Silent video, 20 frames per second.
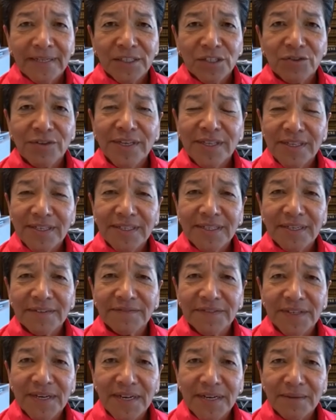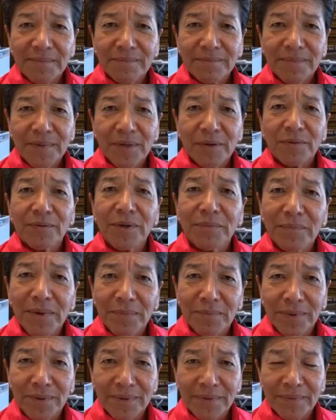During this tough time,
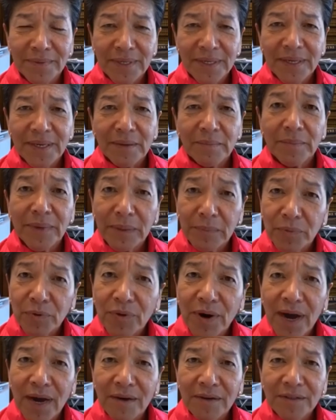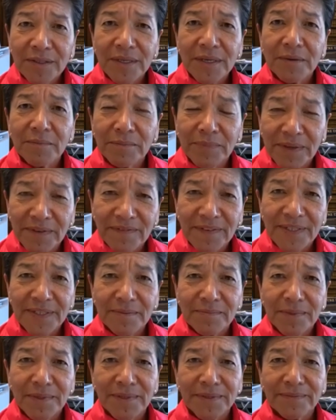remember be proud, be
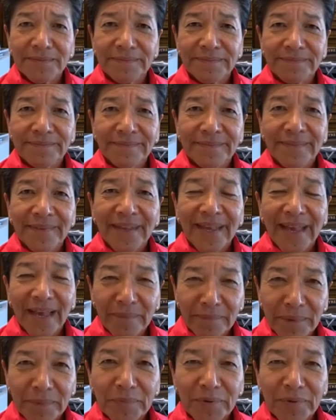visible, happy